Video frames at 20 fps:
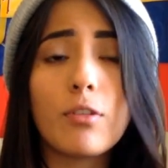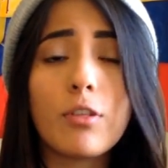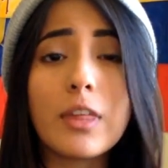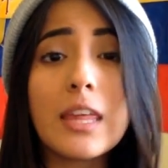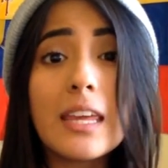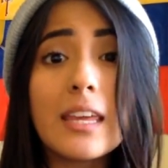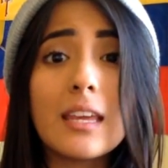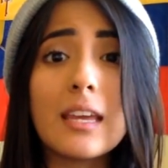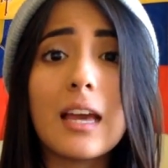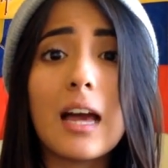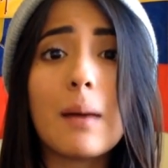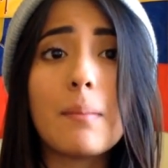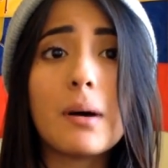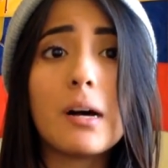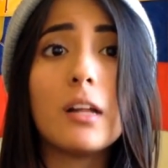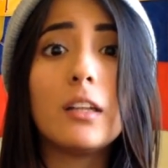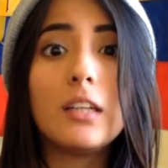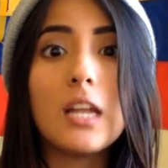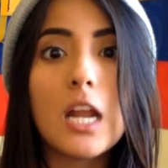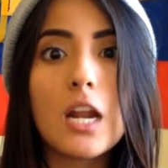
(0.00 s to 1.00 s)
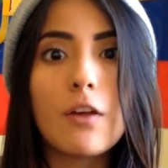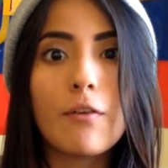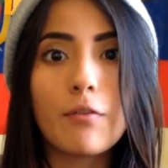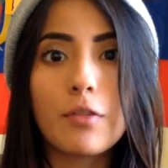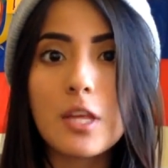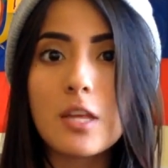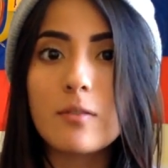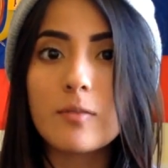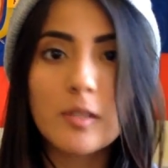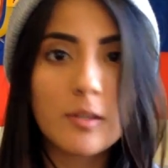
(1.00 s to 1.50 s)
think about a lot of
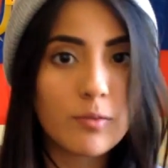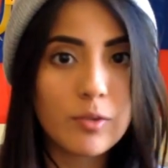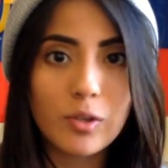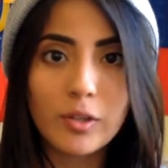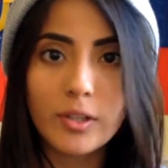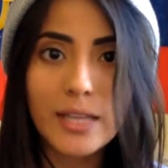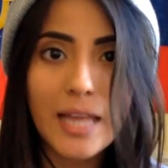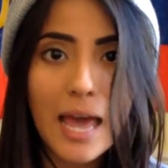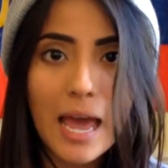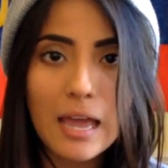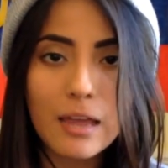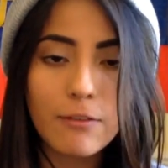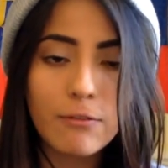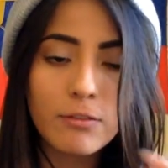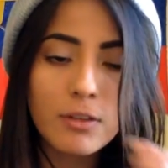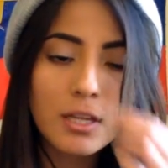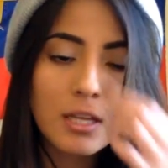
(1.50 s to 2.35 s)
things in your life.